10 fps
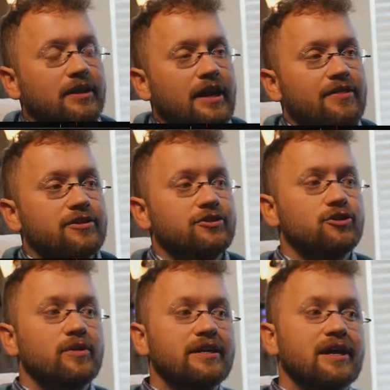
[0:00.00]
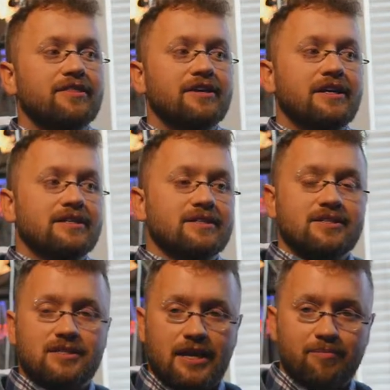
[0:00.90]
And the doing nothing is a
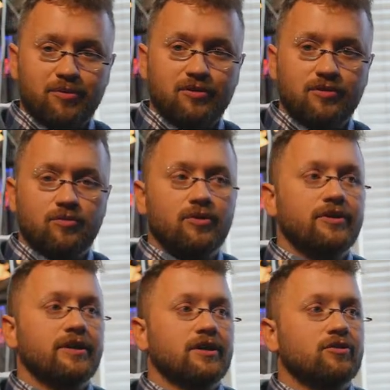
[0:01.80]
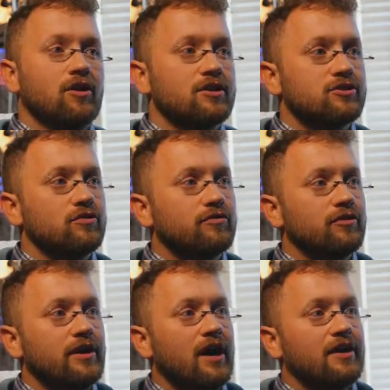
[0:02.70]
sample where you get a
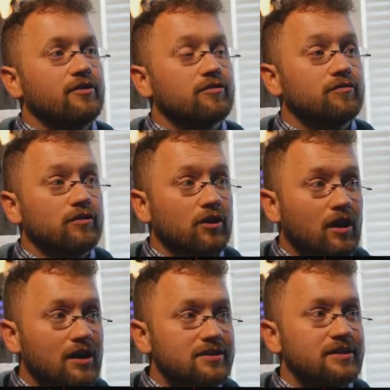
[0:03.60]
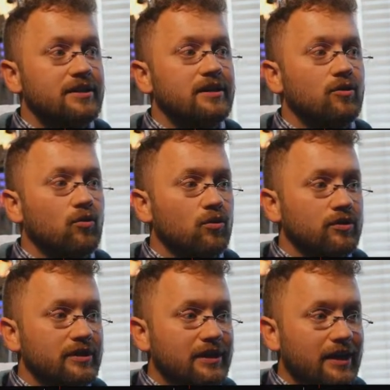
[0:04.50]
crossover, either velocity or
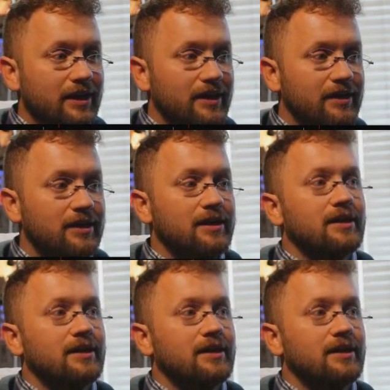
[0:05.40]
decay.